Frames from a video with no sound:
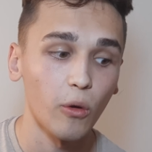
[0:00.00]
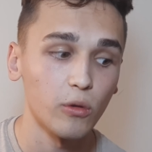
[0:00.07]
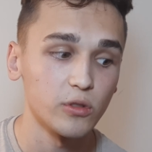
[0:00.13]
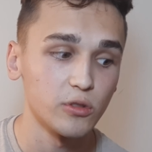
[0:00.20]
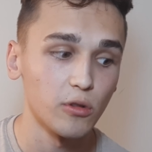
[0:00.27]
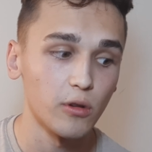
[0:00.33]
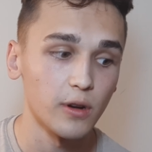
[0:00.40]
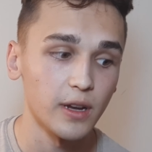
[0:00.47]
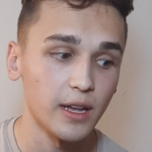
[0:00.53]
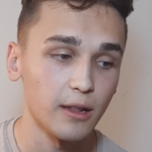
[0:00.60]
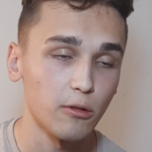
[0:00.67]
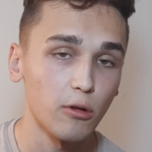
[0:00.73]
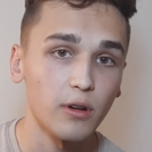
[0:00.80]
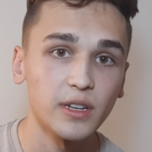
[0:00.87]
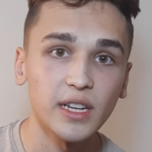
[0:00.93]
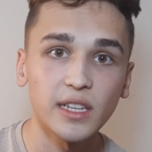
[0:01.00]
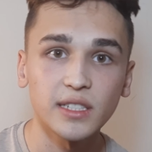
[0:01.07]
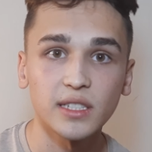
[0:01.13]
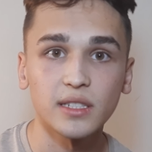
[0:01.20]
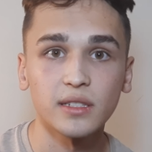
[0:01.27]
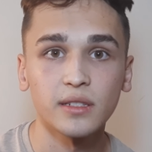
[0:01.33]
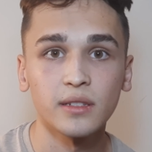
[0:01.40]
on your
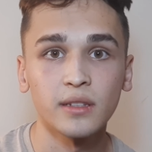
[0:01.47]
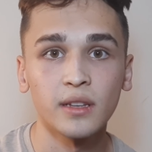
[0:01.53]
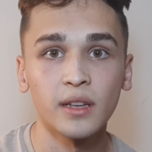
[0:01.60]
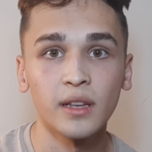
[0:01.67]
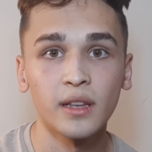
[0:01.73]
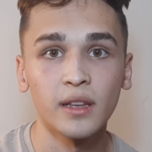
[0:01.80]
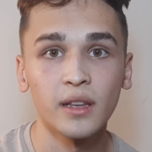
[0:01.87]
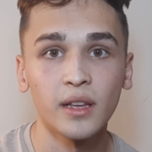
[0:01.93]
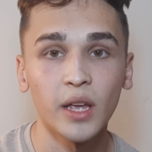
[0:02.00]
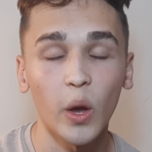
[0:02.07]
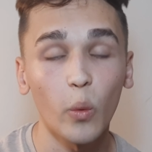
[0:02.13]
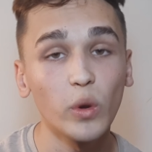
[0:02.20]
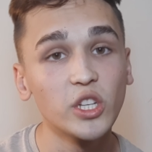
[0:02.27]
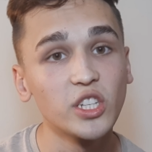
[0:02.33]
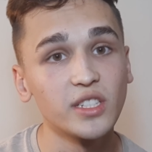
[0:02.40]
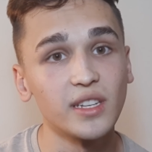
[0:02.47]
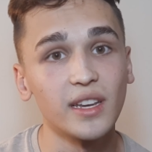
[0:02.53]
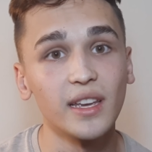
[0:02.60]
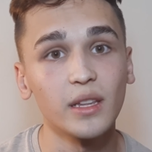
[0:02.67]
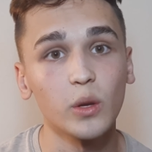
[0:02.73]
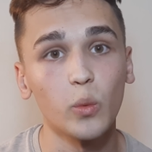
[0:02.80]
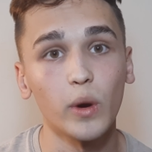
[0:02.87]
alertness, which is
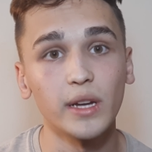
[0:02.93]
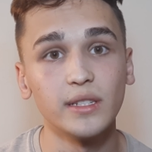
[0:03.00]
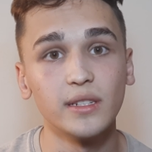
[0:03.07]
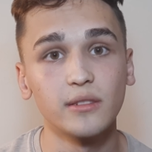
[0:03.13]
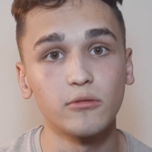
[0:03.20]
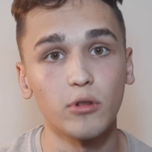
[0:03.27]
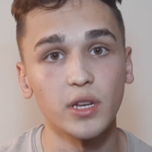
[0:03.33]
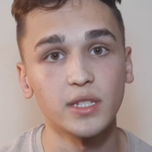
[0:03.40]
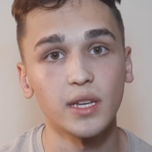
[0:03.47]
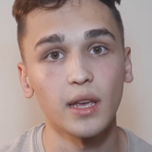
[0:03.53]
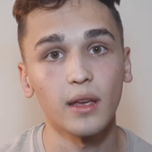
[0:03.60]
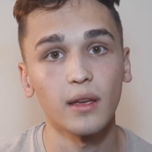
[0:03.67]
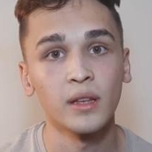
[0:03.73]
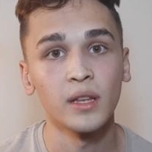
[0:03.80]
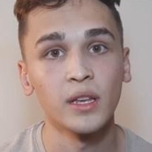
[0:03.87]
again quite distressing.